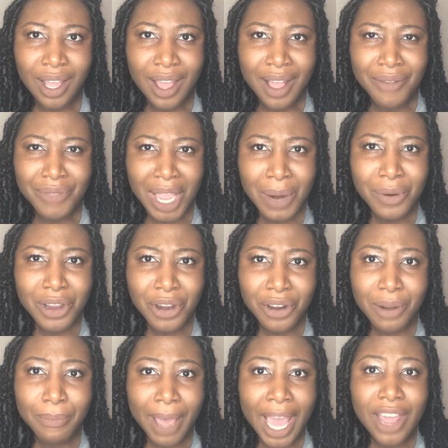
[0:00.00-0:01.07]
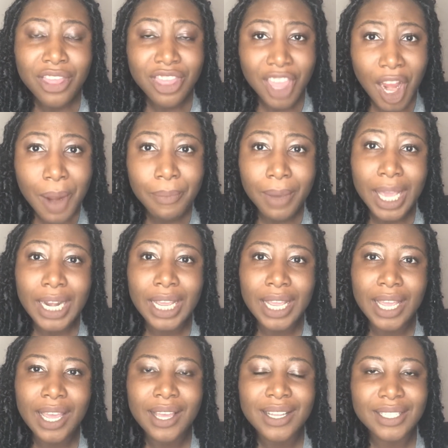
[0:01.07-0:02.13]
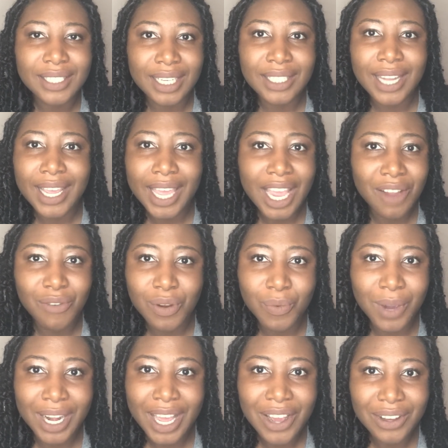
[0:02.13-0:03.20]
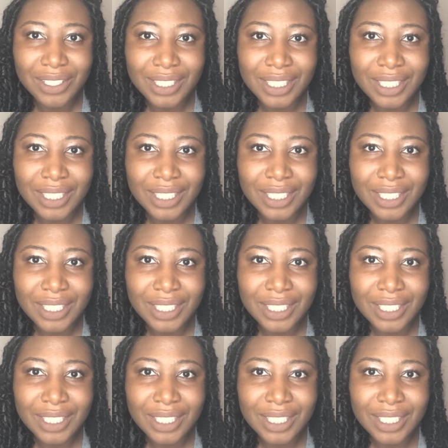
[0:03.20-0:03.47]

They were going to pay their money just like everyone else.